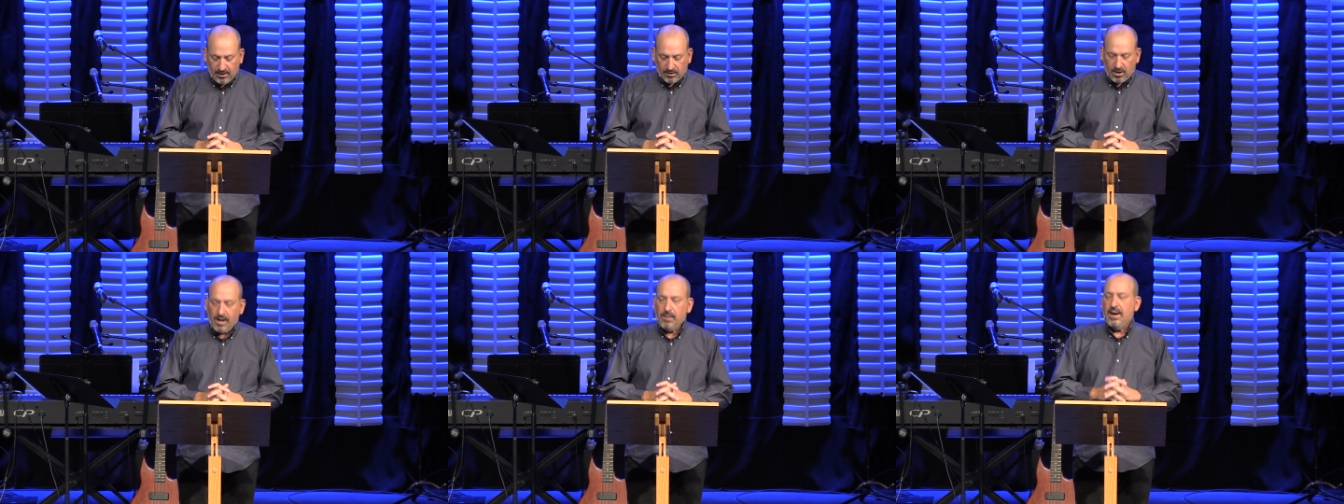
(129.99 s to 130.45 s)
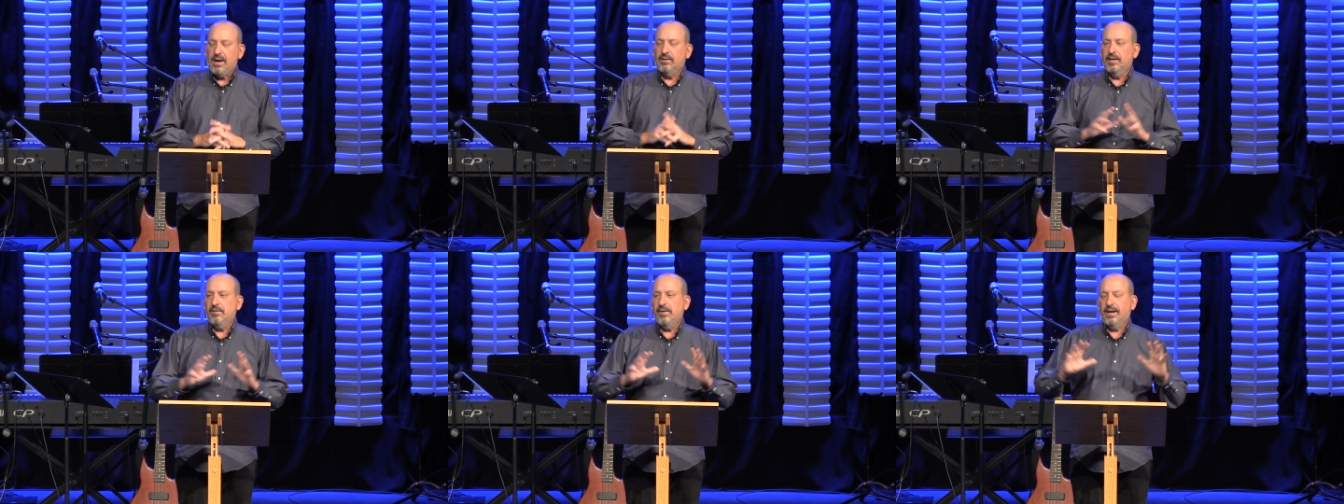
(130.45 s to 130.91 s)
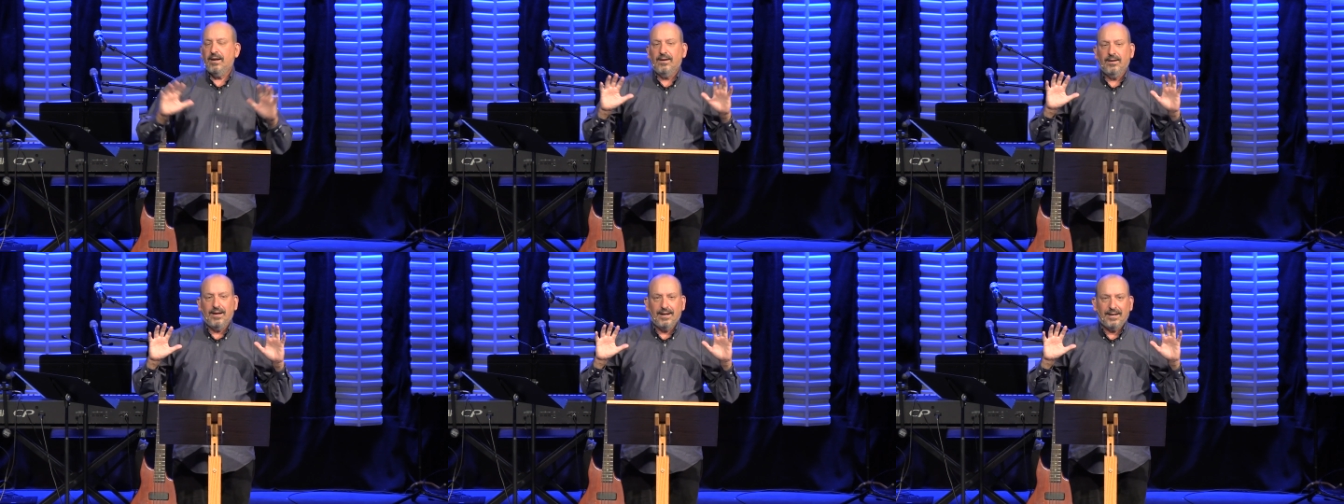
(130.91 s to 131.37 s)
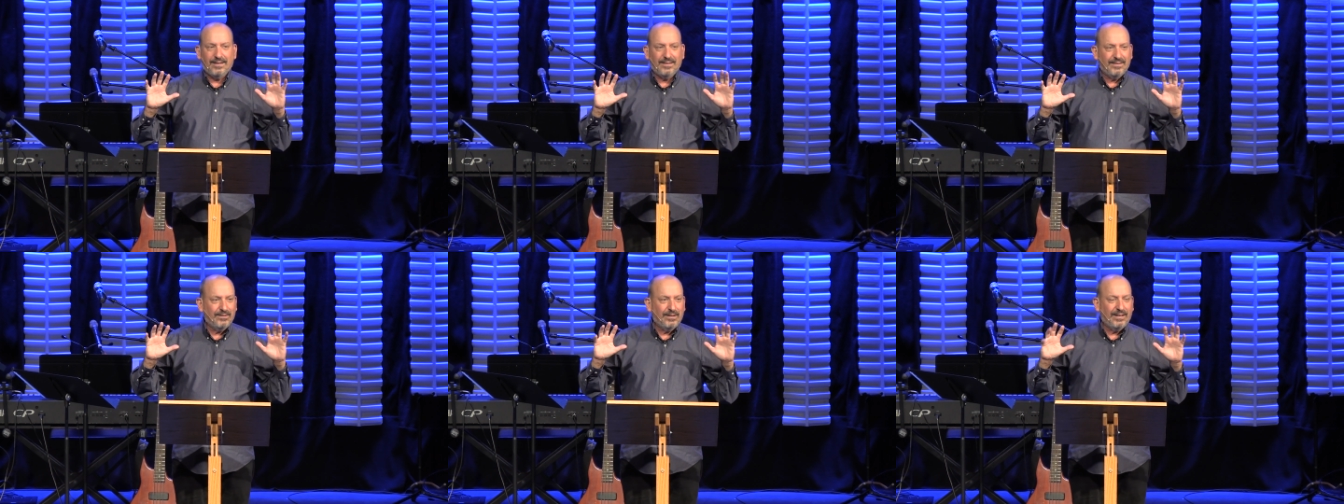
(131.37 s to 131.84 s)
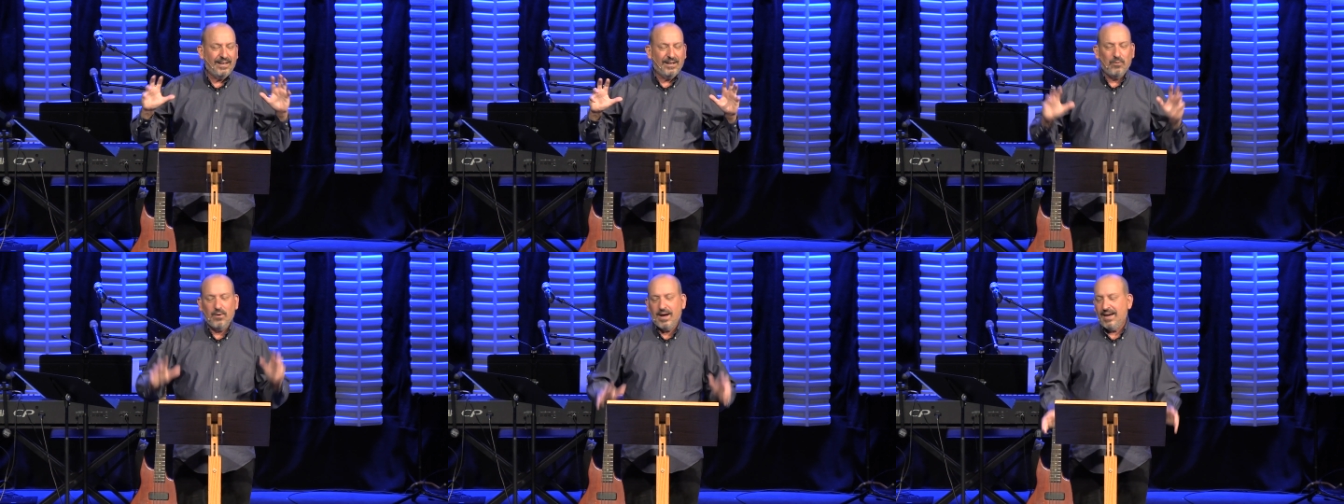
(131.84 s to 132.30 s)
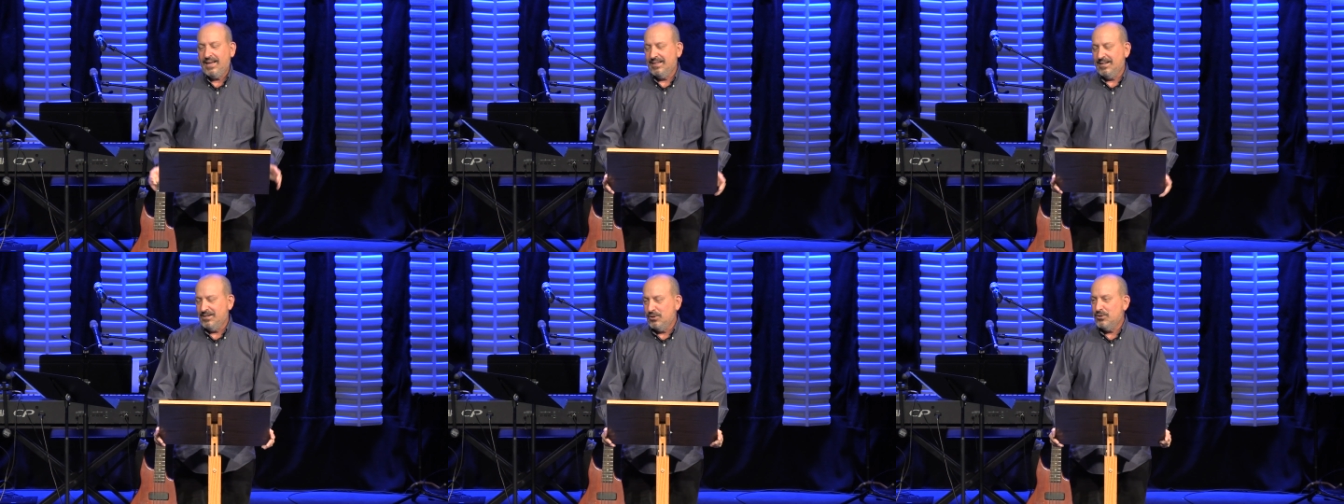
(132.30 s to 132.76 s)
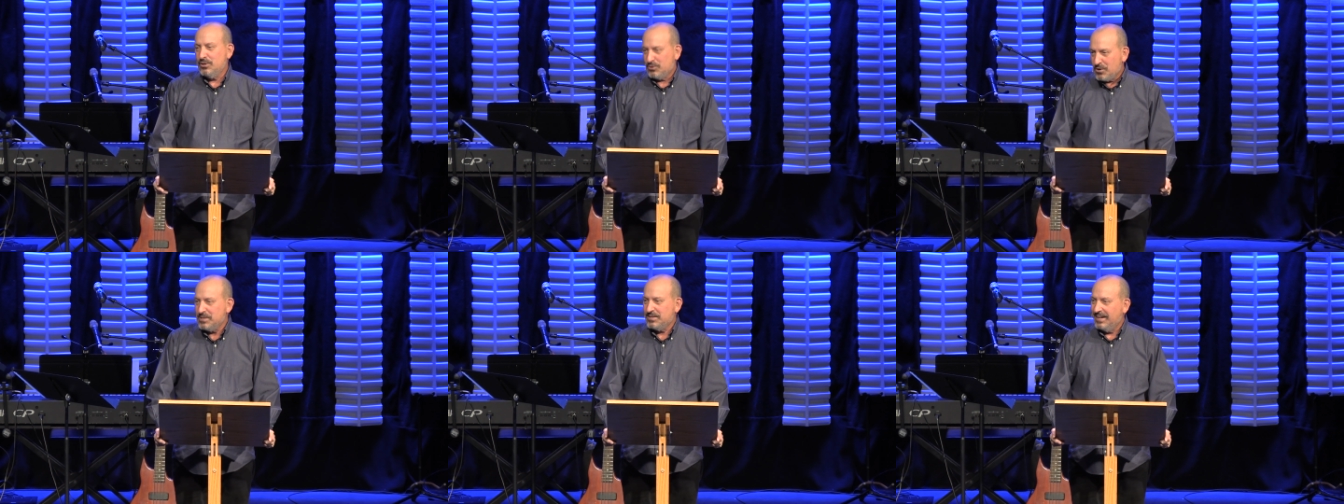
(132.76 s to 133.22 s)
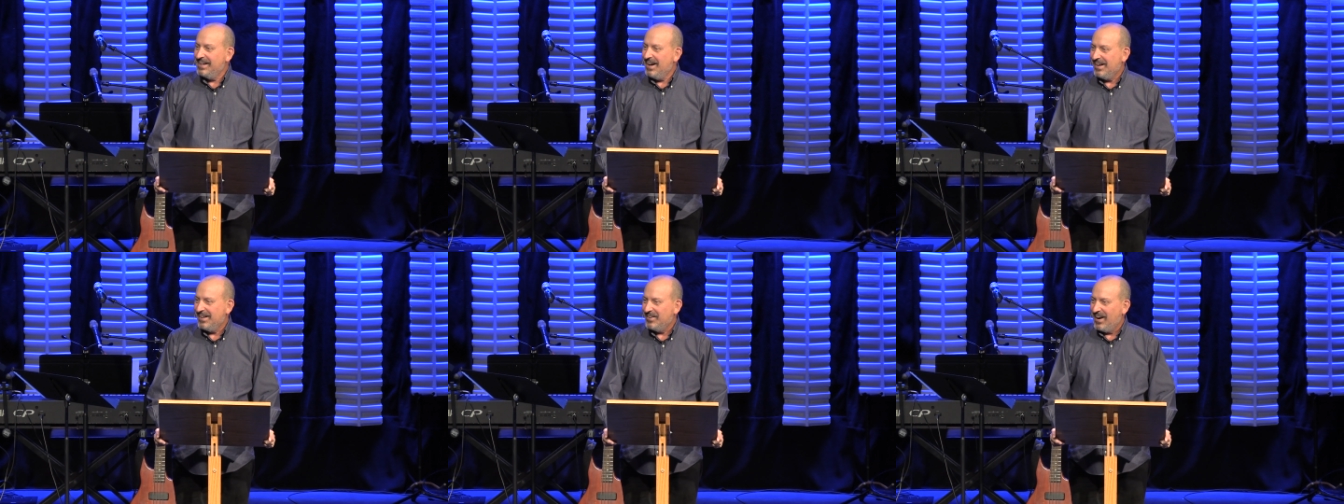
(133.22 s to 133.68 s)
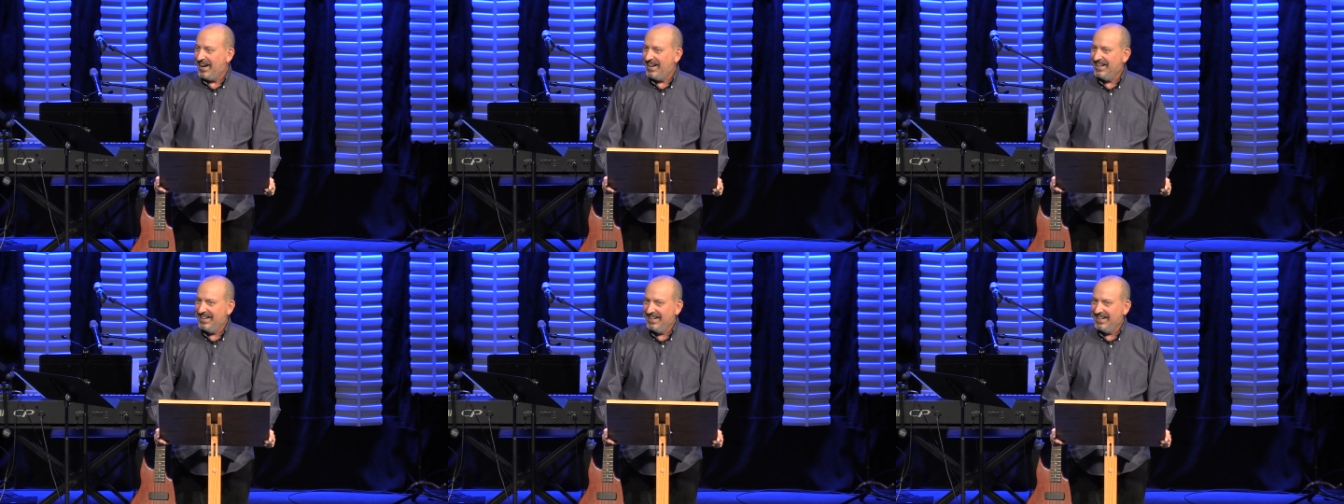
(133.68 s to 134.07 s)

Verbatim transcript: Talk about living uh, in a way that you're just trusting God, right?